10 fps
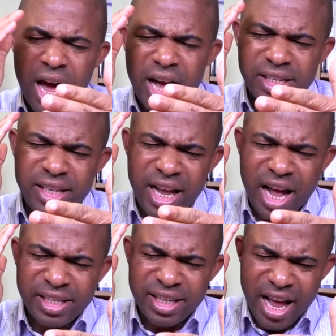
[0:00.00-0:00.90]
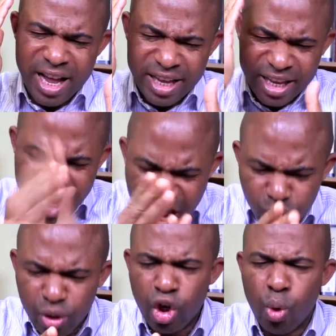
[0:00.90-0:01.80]
As they as they engage
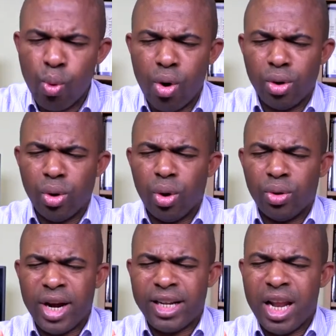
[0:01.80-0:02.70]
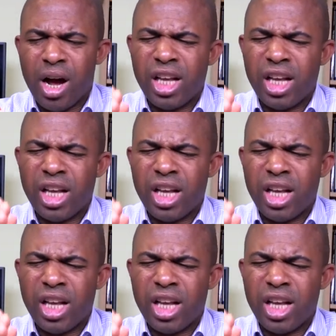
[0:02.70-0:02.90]
with your word, oh Lord, right now,